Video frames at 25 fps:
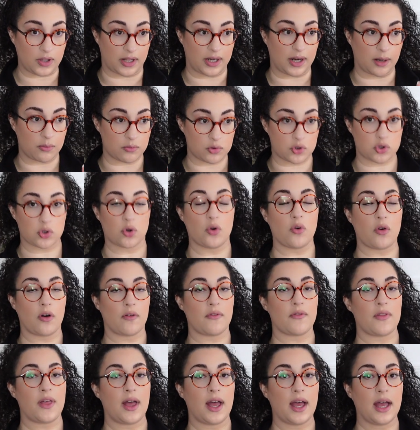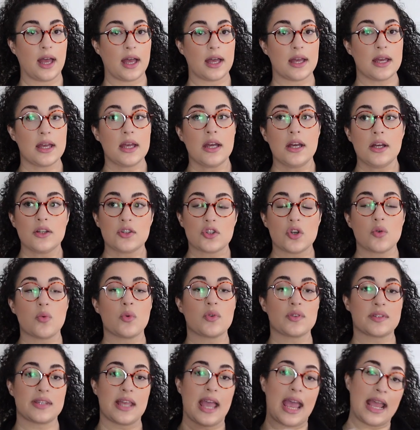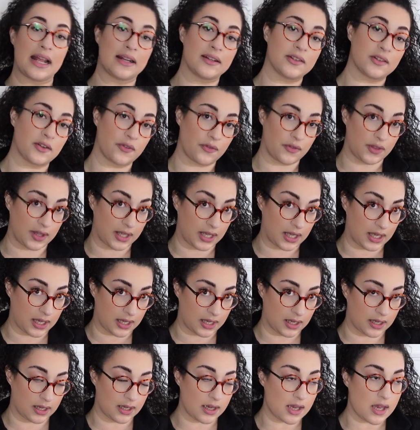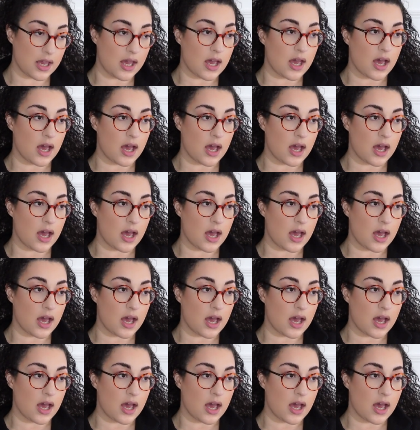and I'm sure of that, towards the end of the year,